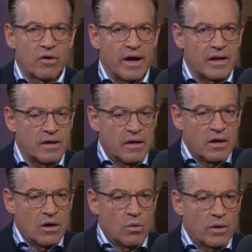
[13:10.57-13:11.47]
And
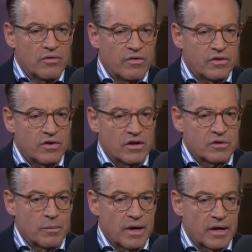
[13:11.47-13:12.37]
whenever I talk
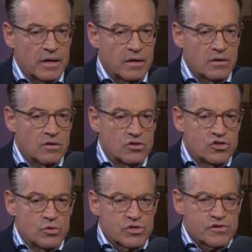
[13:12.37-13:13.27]
to my
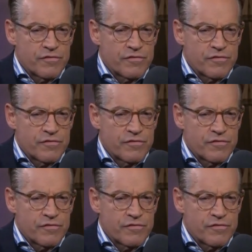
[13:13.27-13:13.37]
Jewish